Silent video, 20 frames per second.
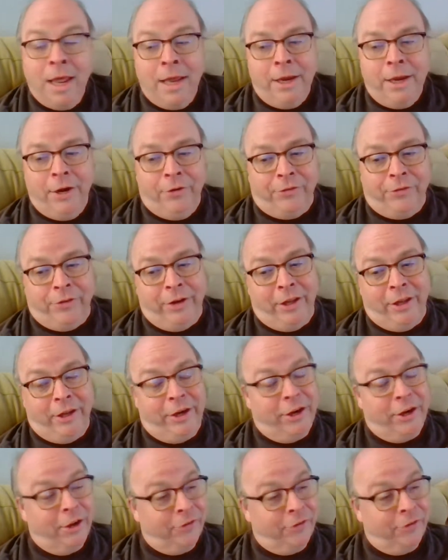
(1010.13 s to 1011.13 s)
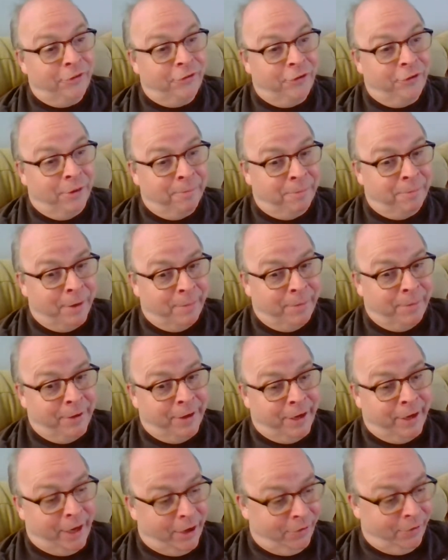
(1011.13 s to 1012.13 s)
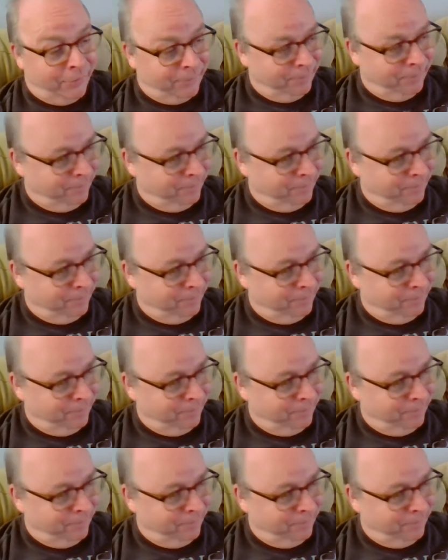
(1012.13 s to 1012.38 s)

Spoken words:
Here's the deal: he doesn't jump up and down.